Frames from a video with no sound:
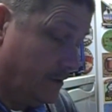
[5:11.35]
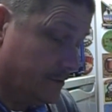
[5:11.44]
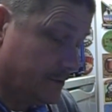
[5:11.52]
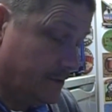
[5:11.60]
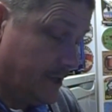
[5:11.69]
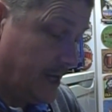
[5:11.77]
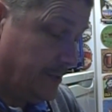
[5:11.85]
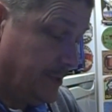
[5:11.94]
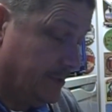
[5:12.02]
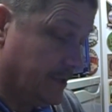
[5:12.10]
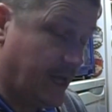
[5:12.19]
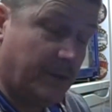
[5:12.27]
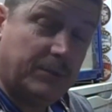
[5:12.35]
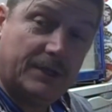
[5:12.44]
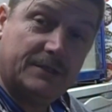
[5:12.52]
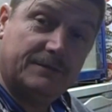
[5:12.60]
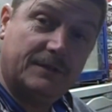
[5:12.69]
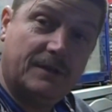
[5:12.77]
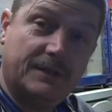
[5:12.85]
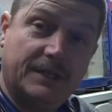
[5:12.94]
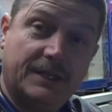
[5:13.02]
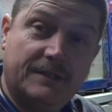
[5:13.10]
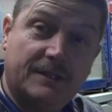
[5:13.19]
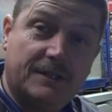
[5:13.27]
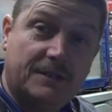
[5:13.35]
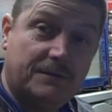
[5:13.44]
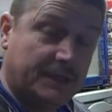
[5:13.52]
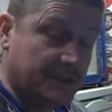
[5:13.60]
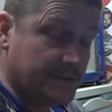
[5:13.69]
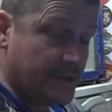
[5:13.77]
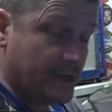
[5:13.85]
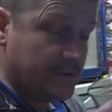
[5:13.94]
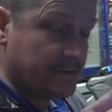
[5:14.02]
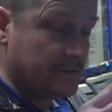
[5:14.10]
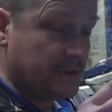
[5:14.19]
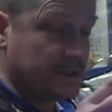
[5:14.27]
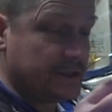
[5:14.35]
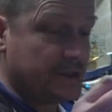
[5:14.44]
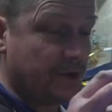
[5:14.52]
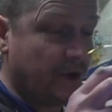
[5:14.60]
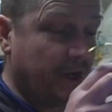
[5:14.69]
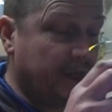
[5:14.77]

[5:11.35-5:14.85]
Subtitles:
was quite happy with that, plus I've got the other little one as well if I wanted to try and